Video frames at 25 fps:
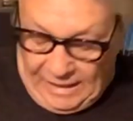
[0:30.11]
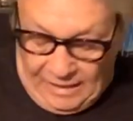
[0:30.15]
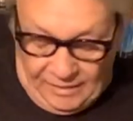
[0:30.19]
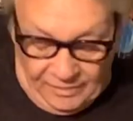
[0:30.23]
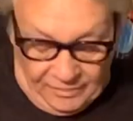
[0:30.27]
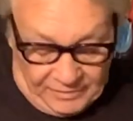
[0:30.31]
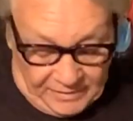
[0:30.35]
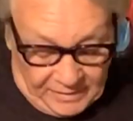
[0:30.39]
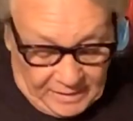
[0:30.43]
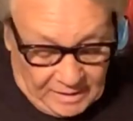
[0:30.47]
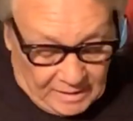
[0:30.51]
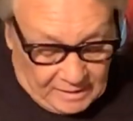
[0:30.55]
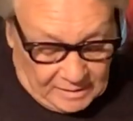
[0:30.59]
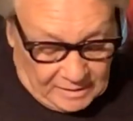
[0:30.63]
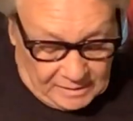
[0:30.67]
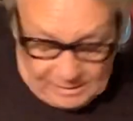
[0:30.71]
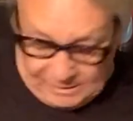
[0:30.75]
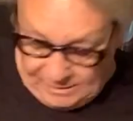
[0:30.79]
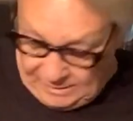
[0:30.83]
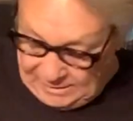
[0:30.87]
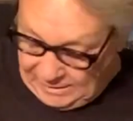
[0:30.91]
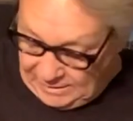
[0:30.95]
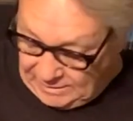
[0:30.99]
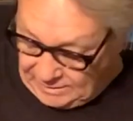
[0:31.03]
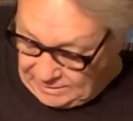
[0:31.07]
This
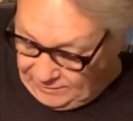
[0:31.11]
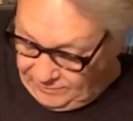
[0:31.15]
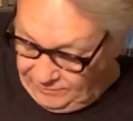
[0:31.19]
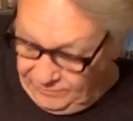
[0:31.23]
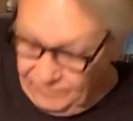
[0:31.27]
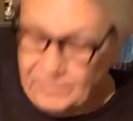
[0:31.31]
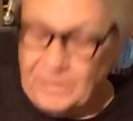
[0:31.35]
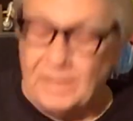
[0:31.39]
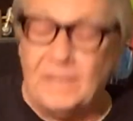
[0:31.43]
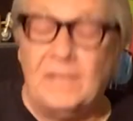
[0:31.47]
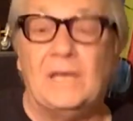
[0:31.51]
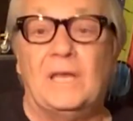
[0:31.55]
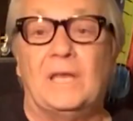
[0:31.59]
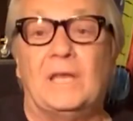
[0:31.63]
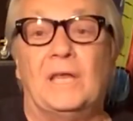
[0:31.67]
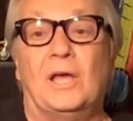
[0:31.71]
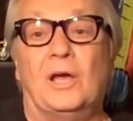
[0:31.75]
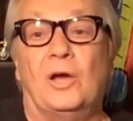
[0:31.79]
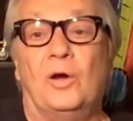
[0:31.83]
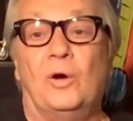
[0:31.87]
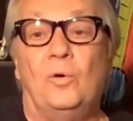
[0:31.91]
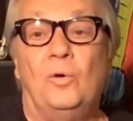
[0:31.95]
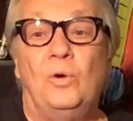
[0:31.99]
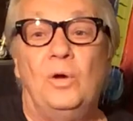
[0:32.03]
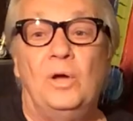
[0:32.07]
is a
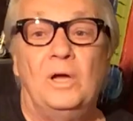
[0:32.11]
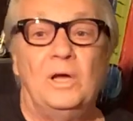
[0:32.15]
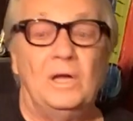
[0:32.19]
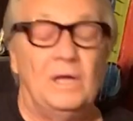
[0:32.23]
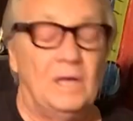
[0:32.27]
video